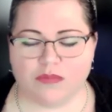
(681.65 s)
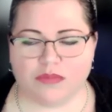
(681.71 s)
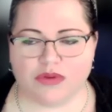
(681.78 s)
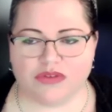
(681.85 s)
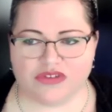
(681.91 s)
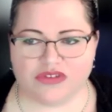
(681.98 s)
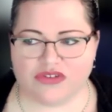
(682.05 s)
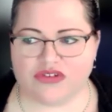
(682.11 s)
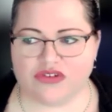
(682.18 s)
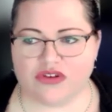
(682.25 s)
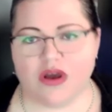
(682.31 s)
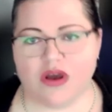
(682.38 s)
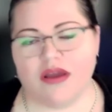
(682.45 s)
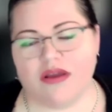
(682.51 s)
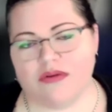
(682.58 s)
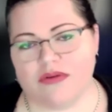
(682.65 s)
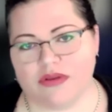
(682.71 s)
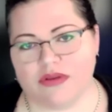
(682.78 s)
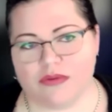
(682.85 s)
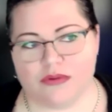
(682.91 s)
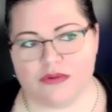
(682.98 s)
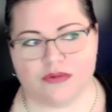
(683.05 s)
positioned higher in
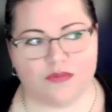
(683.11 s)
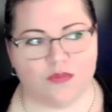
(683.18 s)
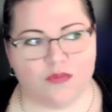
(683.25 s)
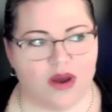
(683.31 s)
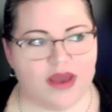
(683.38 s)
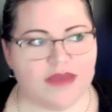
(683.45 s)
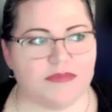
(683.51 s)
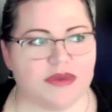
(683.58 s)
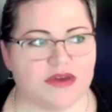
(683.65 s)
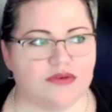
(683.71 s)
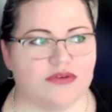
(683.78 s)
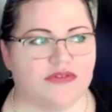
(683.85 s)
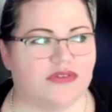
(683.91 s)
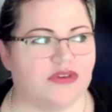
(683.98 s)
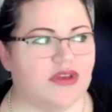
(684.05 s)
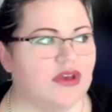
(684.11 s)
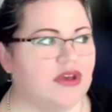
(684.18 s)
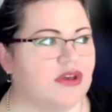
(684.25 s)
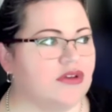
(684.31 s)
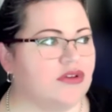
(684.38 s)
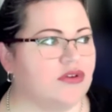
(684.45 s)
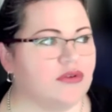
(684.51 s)
Google. Why? Because
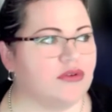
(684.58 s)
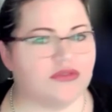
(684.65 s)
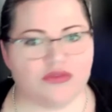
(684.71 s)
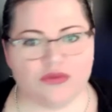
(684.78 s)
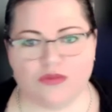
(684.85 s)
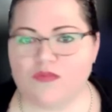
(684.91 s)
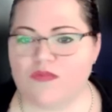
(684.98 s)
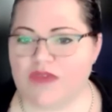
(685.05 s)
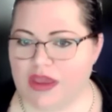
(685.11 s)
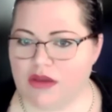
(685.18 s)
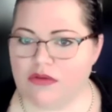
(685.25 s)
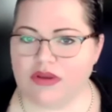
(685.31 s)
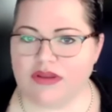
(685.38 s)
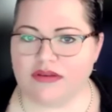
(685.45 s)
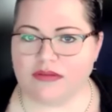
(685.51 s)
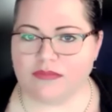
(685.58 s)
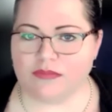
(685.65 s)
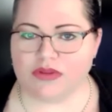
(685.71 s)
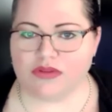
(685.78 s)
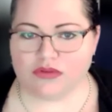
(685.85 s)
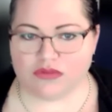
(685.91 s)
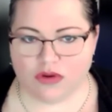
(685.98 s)
you're too varied
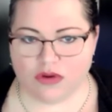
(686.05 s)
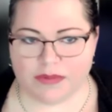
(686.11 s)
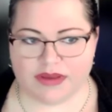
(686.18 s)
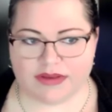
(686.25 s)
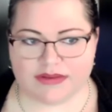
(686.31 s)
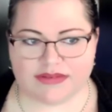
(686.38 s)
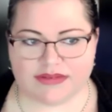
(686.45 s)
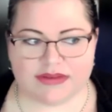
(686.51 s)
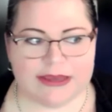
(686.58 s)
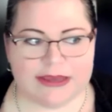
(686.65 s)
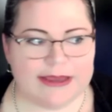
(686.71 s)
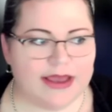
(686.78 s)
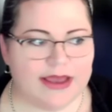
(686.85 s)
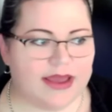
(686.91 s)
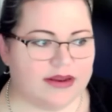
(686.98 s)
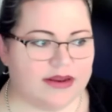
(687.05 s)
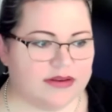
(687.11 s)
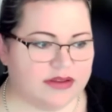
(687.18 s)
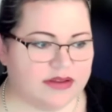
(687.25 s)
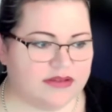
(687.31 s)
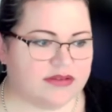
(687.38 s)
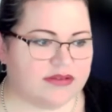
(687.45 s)
with your topics, and it
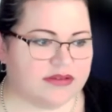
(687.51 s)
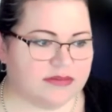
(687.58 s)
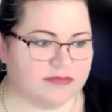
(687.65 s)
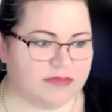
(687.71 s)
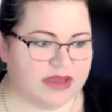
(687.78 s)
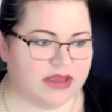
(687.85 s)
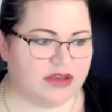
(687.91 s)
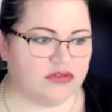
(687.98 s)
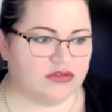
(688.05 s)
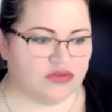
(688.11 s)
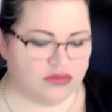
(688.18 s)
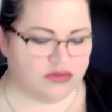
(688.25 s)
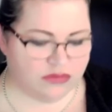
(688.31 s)
needs to be,